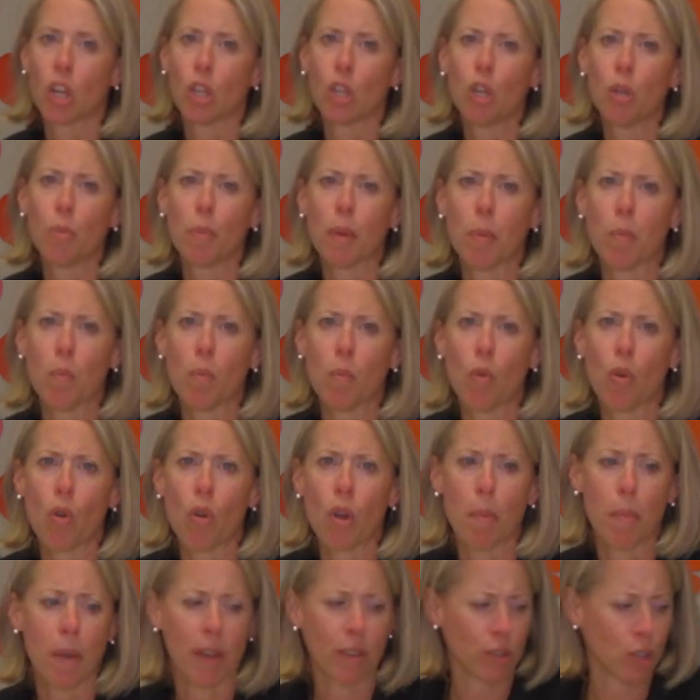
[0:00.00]
a little bit
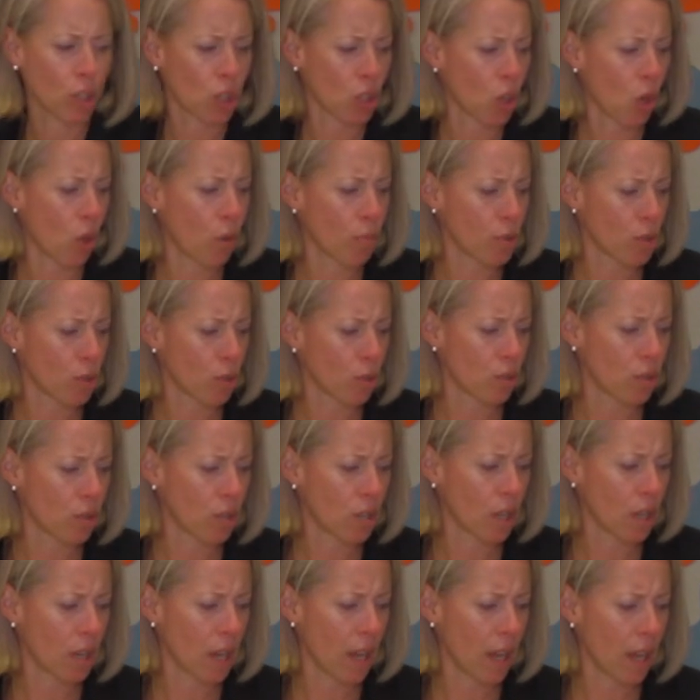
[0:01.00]
more about sculptures
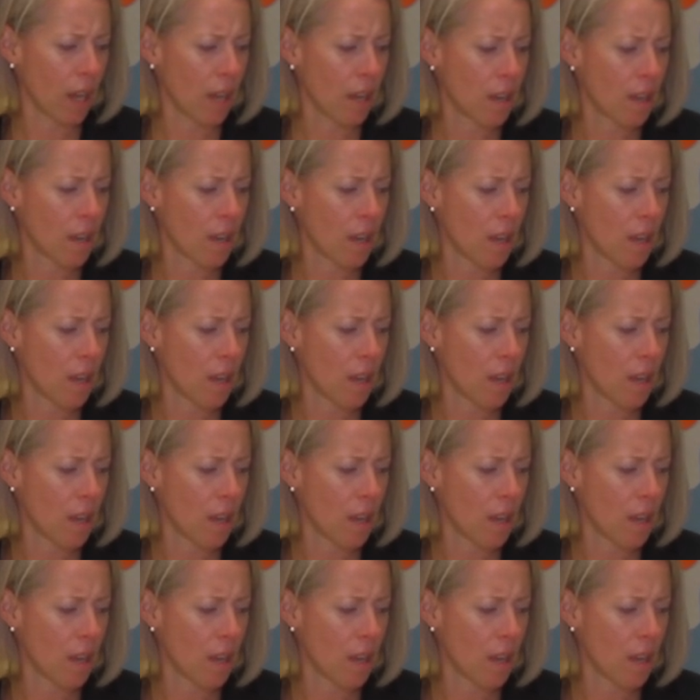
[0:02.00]
today.